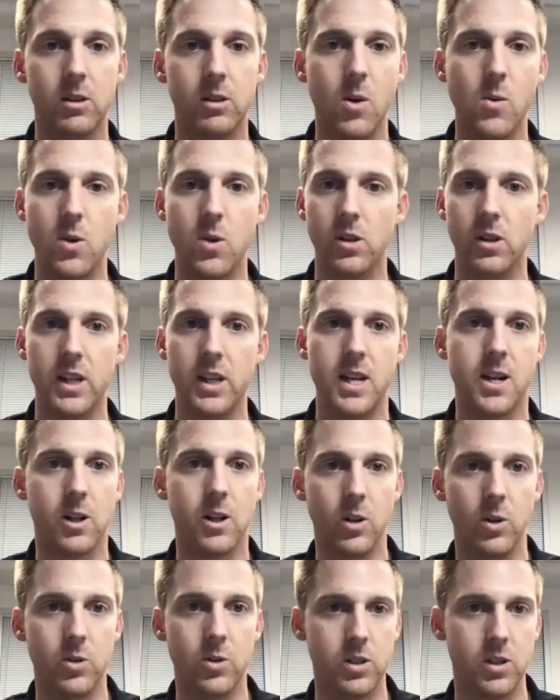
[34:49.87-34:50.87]
locally
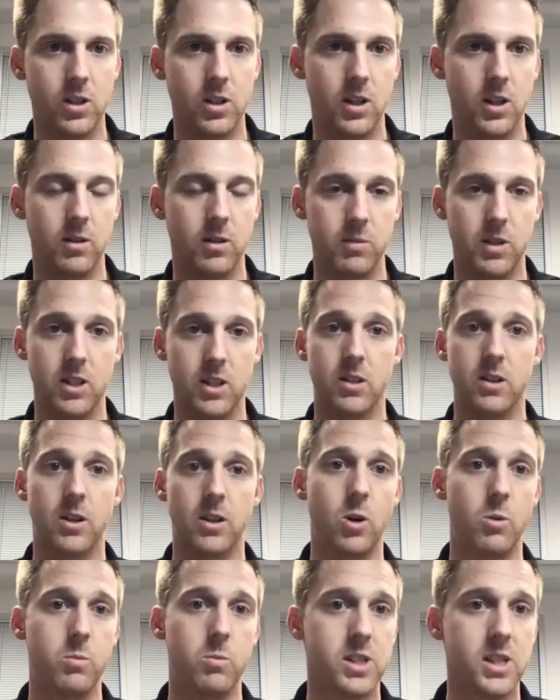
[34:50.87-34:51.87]
close to either their
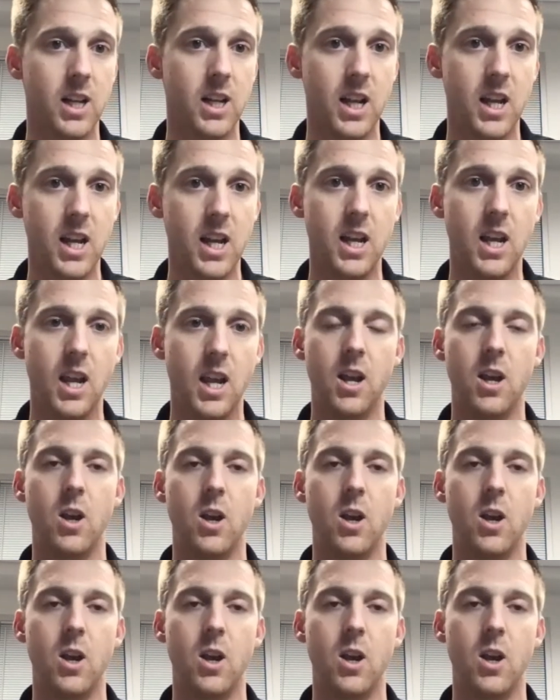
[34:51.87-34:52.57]
home city